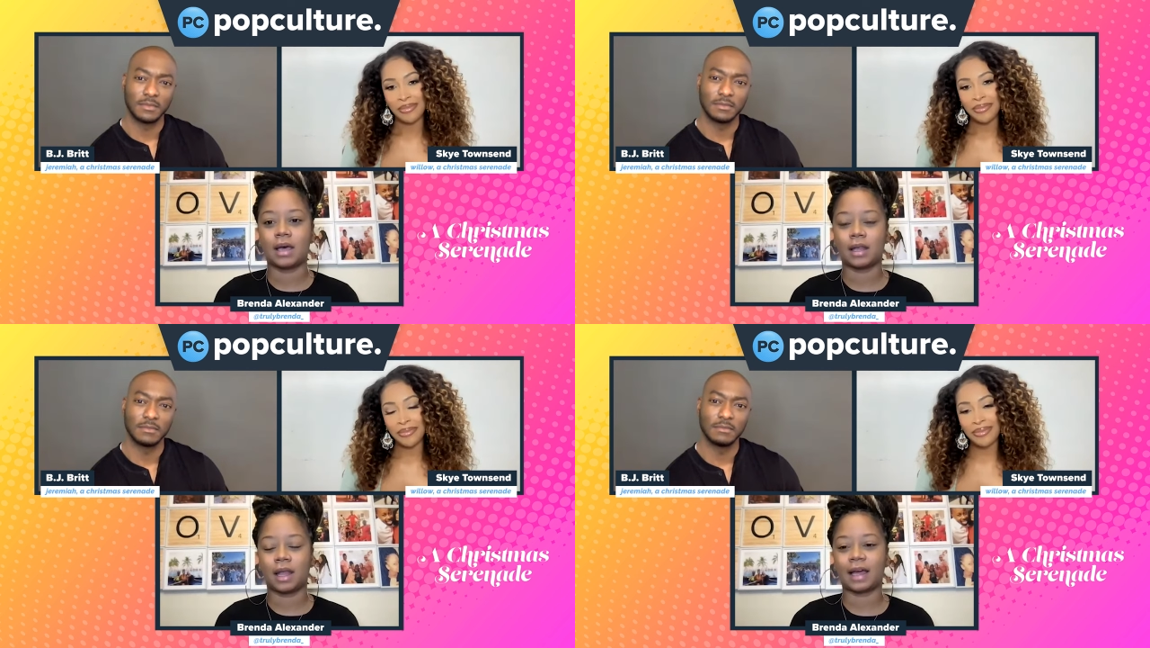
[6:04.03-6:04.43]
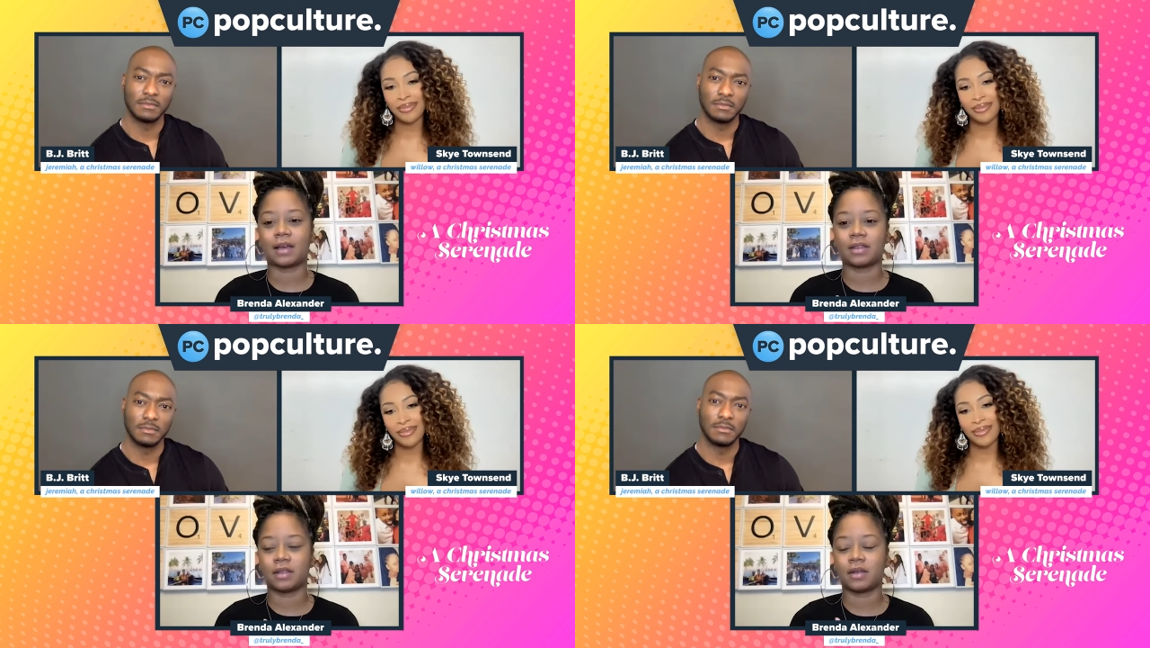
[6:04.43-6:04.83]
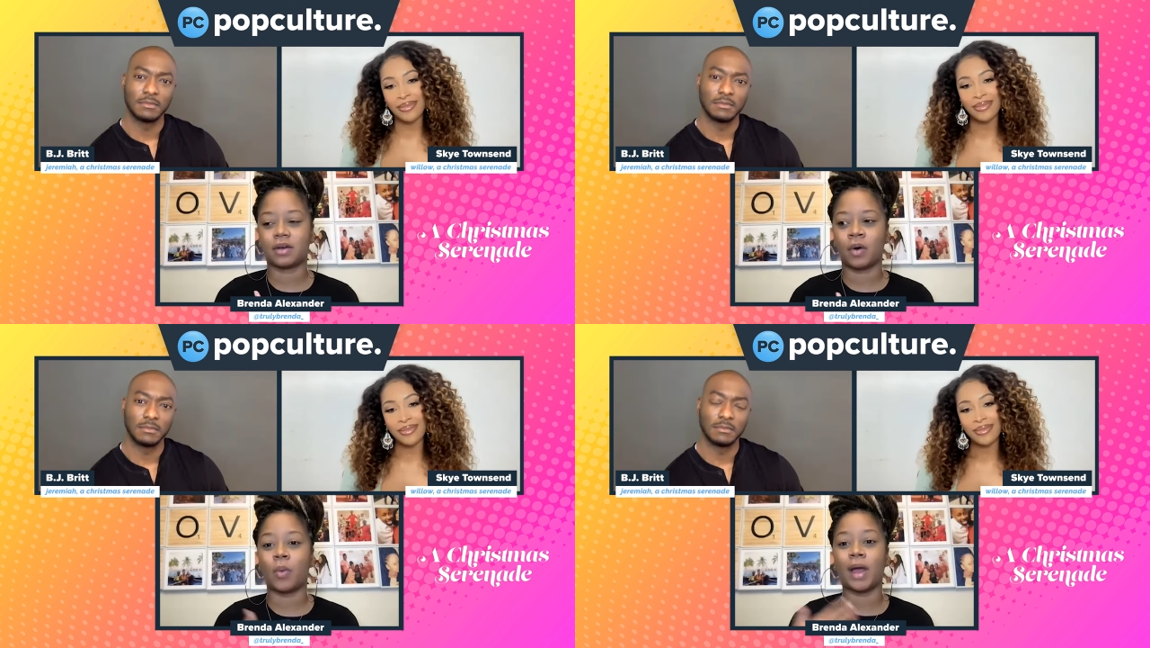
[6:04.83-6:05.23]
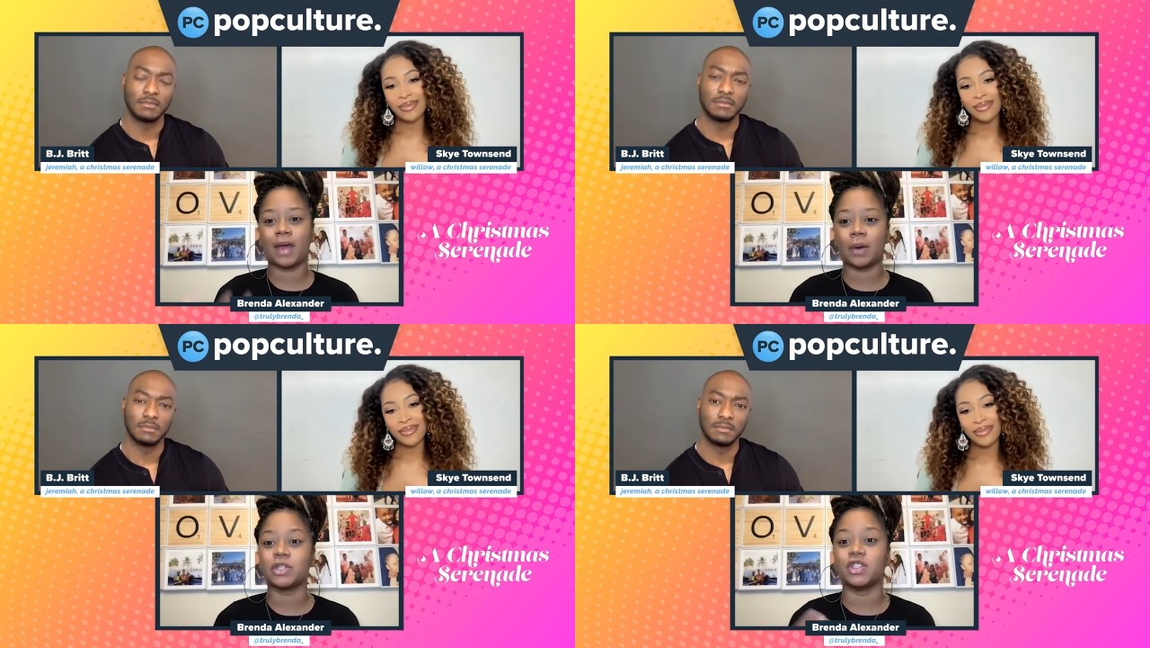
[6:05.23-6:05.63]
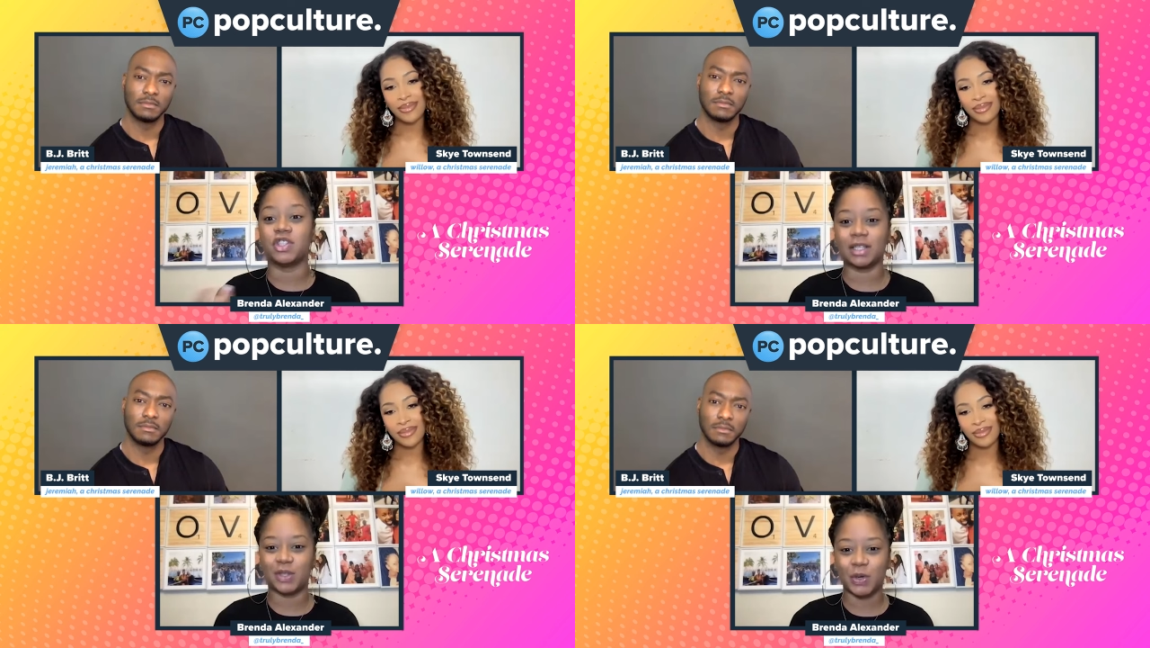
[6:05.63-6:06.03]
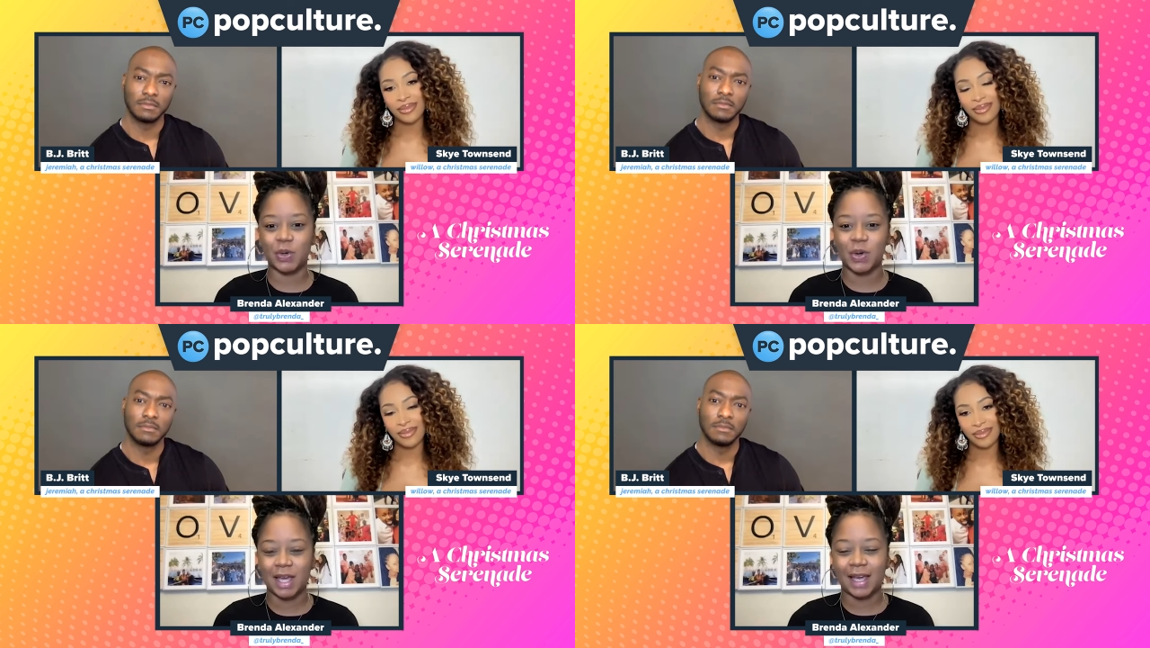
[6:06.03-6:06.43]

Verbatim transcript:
Speaker 1: like a way that was gentle.